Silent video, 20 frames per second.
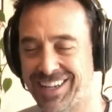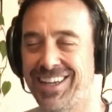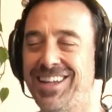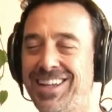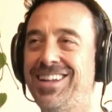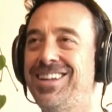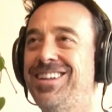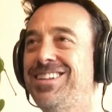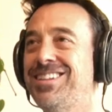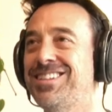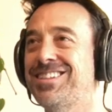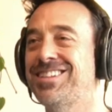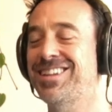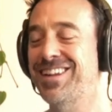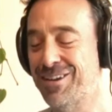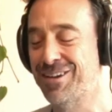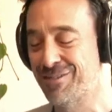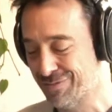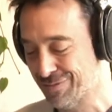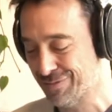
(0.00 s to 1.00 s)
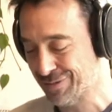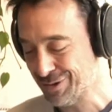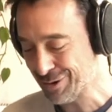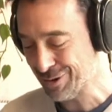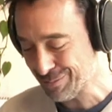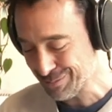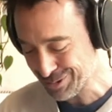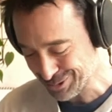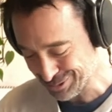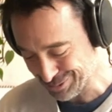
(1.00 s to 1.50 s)
It is
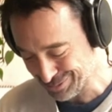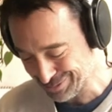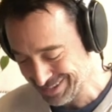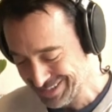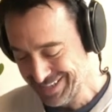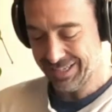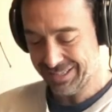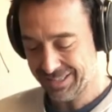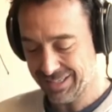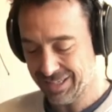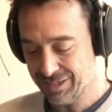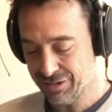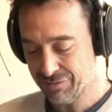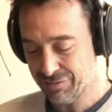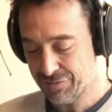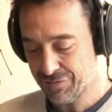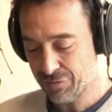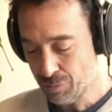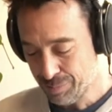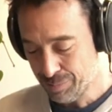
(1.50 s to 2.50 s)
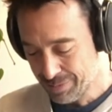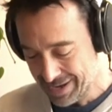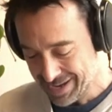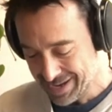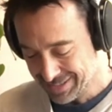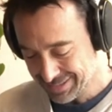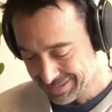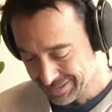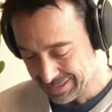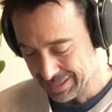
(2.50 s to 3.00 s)
phenomenal. It's in 4
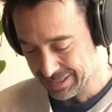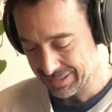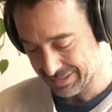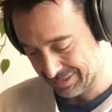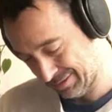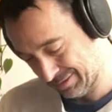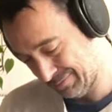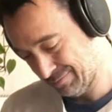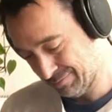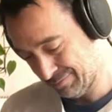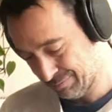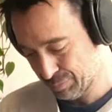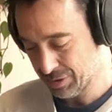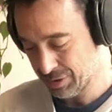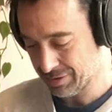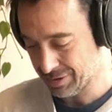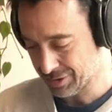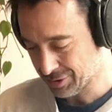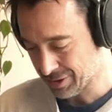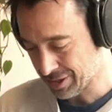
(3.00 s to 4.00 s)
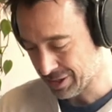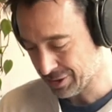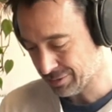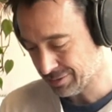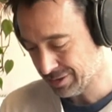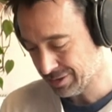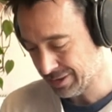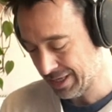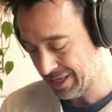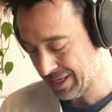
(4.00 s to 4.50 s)
parts as per the
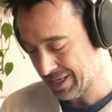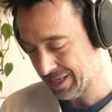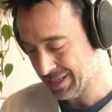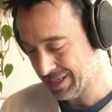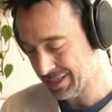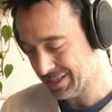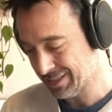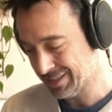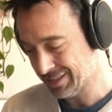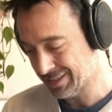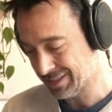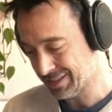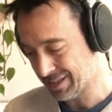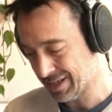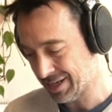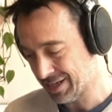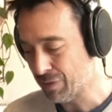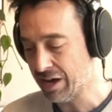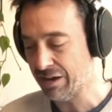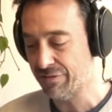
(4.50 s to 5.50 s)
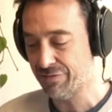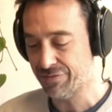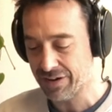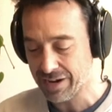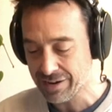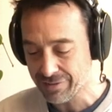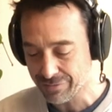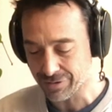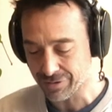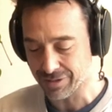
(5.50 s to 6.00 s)
title, and my
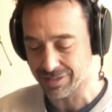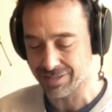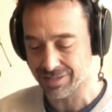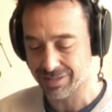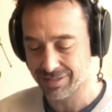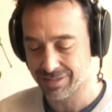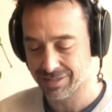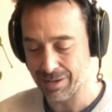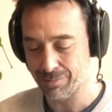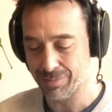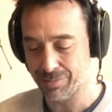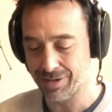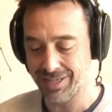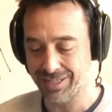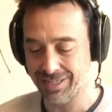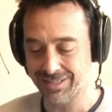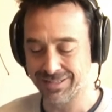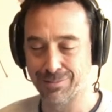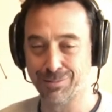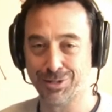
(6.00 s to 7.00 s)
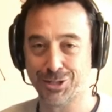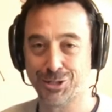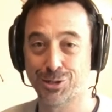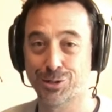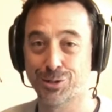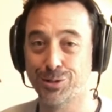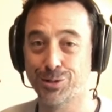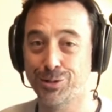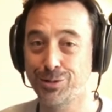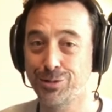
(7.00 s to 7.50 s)
favorite number is number
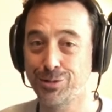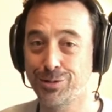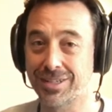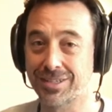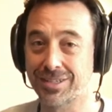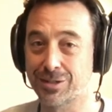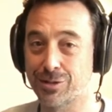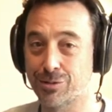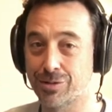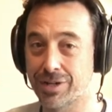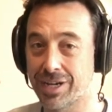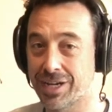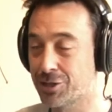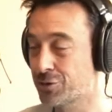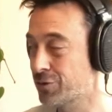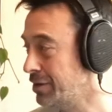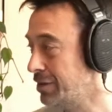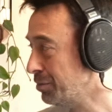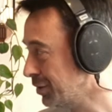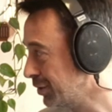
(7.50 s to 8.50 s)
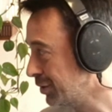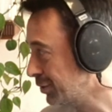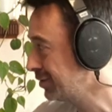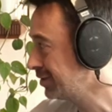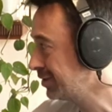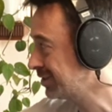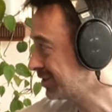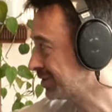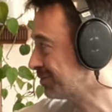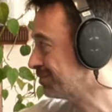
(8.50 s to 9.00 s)
2. It's called Country Blues.